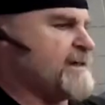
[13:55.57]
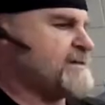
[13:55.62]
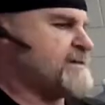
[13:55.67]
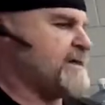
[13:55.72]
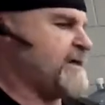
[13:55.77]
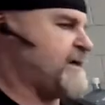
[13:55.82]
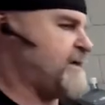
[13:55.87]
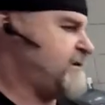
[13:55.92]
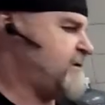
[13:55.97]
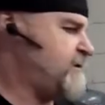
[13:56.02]
And
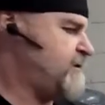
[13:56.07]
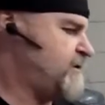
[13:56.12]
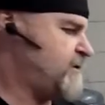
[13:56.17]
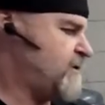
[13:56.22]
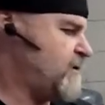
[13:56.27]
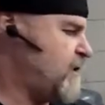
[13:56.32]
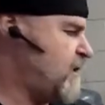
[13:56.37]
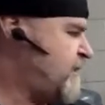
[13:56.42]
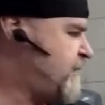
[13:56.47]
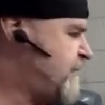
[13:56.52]
that's it.
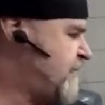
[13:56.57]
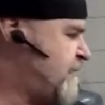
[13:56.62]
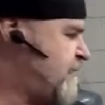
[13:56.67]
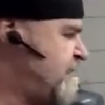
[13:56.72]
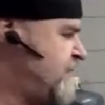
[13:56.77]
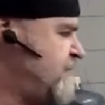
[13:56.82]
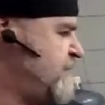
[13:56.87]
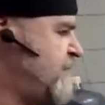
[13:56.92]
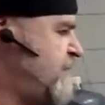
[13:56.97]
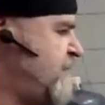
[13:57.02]
You're all
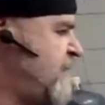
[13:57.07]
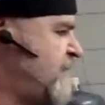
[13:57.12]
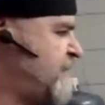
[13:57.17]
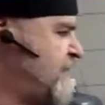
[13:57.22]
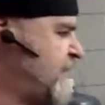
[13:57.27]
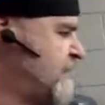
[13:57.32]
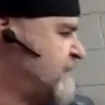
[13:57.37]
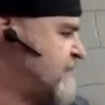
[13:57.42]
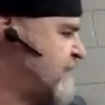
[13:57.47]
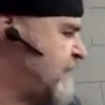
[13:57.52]
done. All
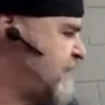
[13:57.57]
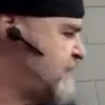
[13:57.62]
right,